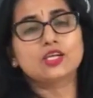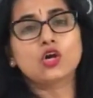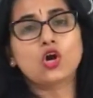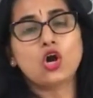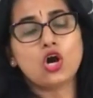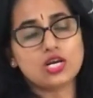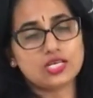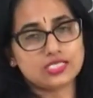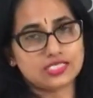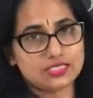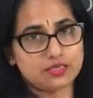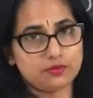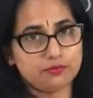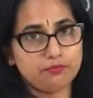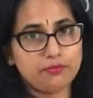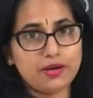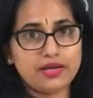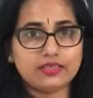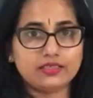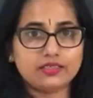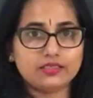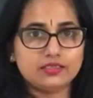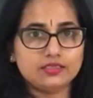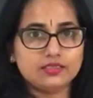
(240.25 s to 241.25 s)
the concept,
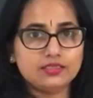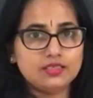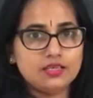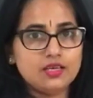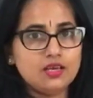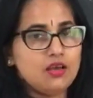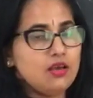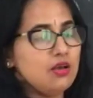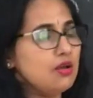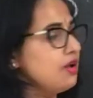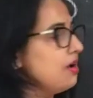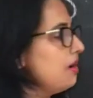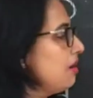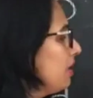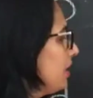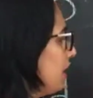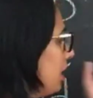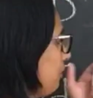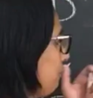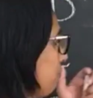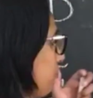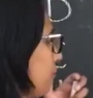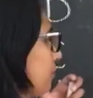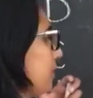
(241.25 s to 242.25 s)
but
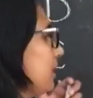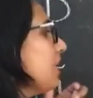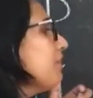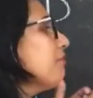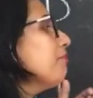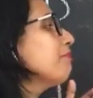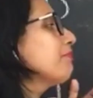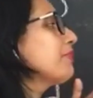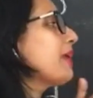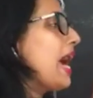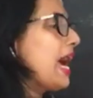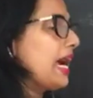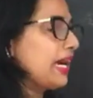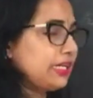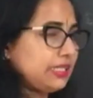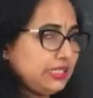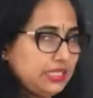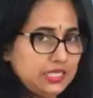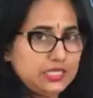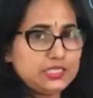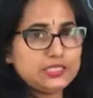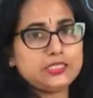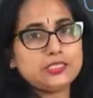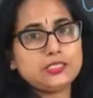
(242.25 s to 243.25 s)
if you give
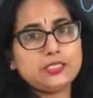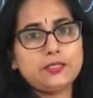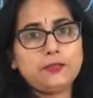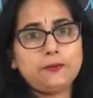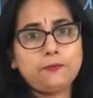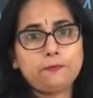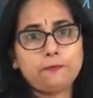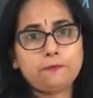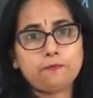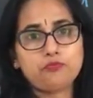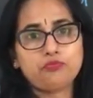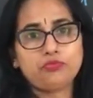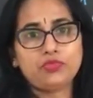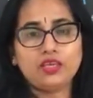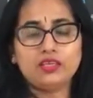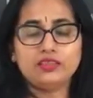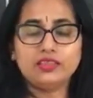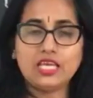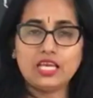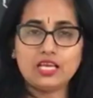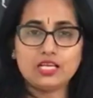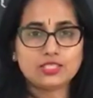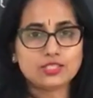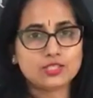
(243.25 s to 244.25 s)
practice,
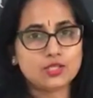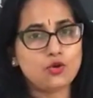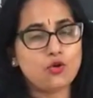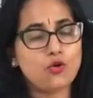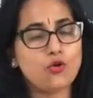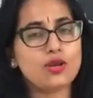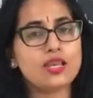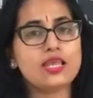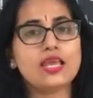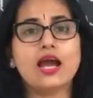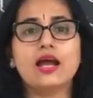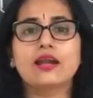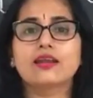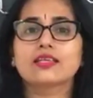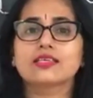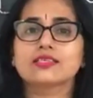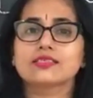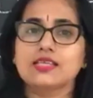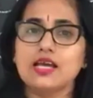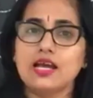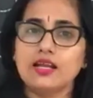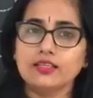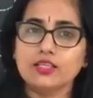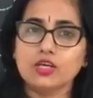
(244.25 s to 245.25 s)
they'll slowly
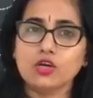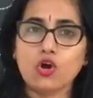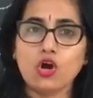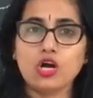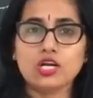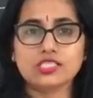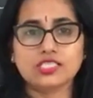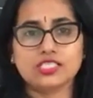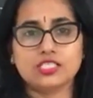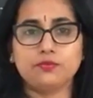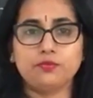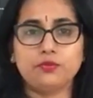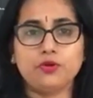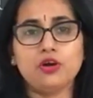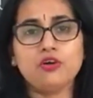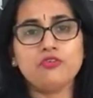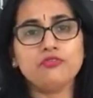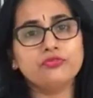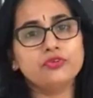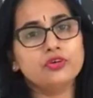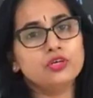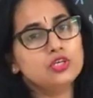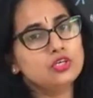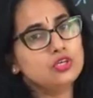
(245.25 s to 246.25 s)
understand the concept
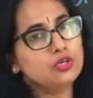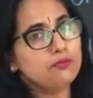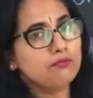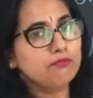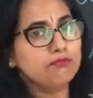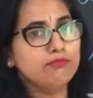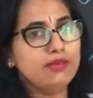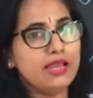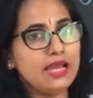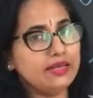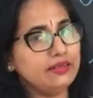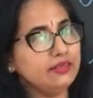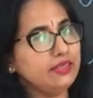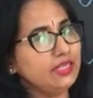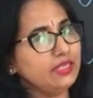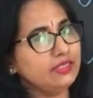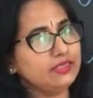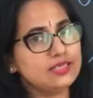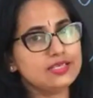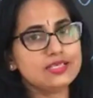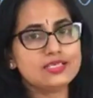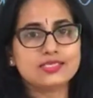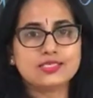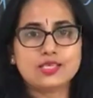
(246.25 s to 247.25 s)
of blending
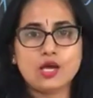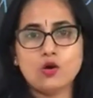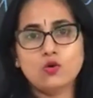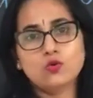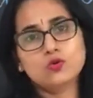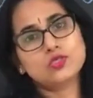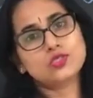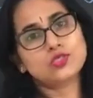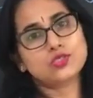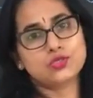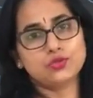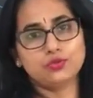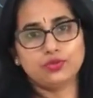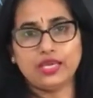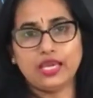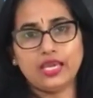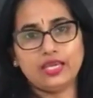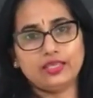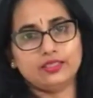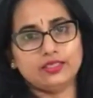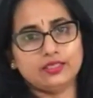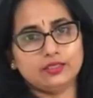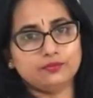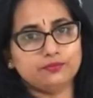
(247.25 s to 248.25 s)
the sounds
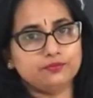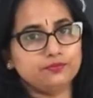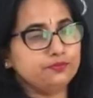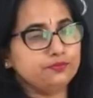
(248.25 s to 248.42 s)
together.